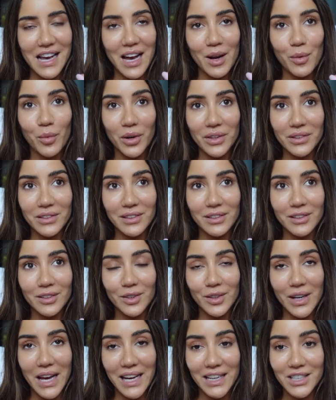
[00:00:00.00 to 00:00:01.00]
I wanted
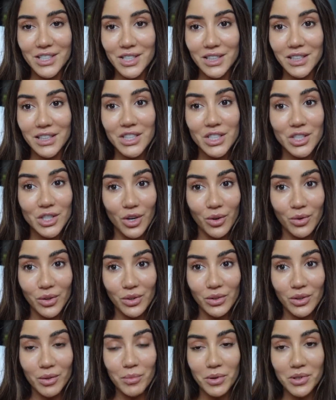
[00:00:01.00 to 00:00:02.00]
to actually show
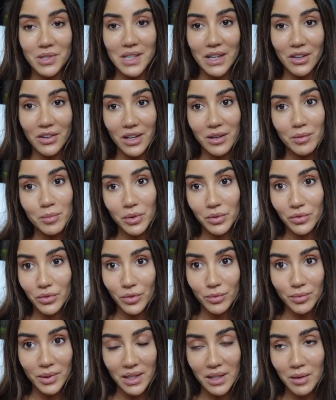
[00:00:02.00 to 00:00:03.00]
you the most incredible
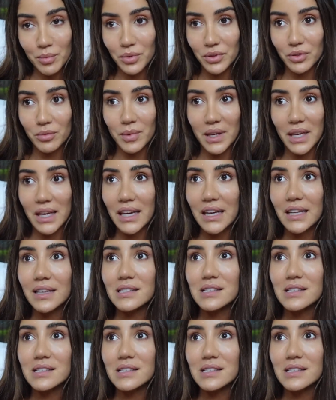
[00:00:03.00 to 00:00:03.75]
room that they put me in.